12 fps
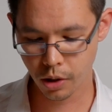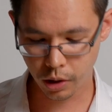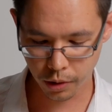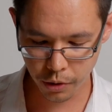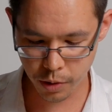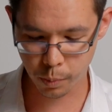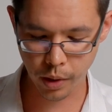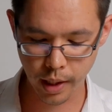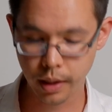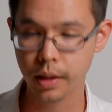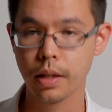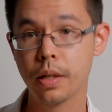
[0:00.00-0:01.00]
close
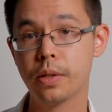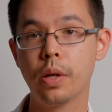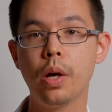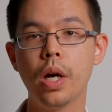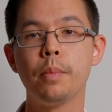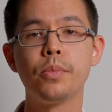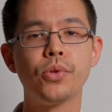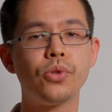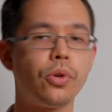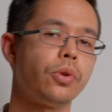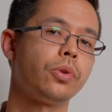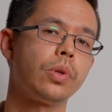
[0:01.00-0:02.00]
bracket, times
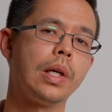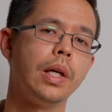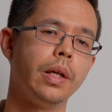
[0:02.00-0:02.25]
2.